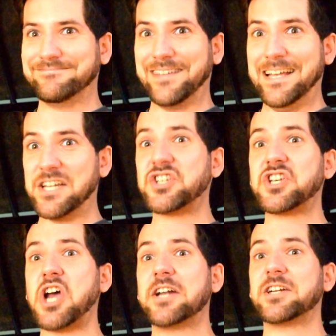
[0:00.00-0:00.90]
it is
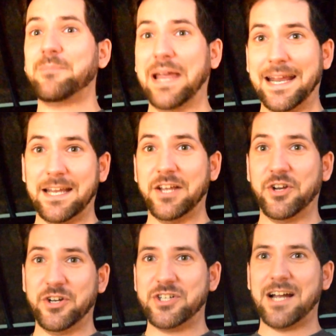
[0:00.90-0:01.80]
such a pain to get a
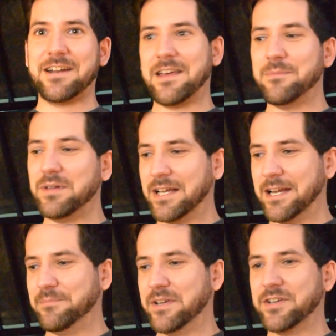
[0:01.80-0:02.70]
good shot of that
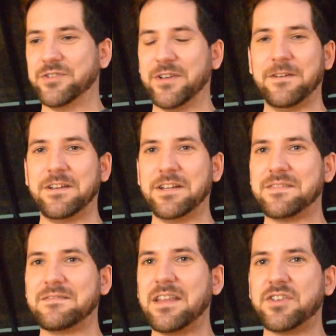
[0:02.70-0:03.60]
planet because any
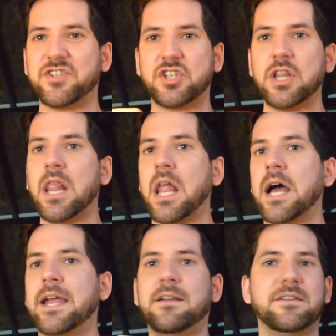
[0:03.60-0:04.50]

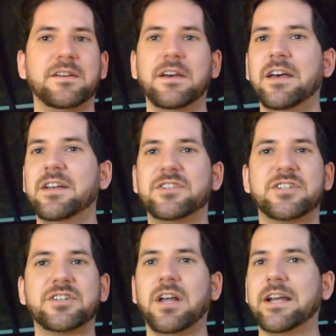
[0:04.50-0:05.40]
slight
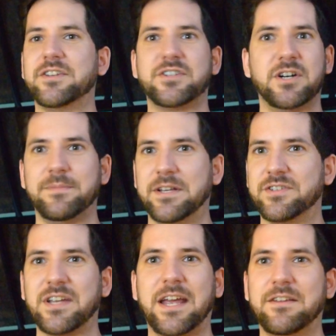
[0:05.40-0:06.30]

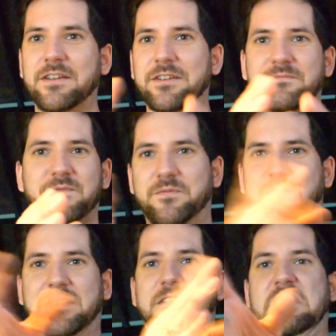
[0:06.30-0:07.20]
disturbance and the
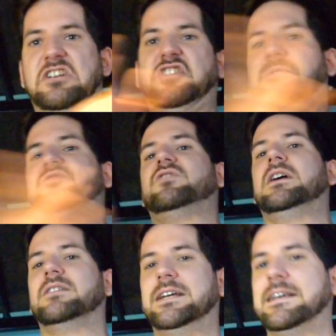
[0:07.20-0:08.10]
thing jumps
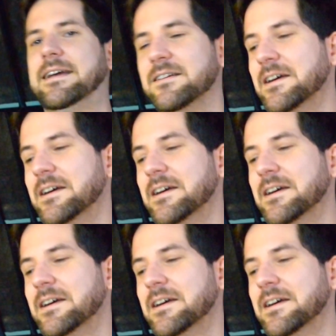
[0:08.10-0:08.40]
around like that.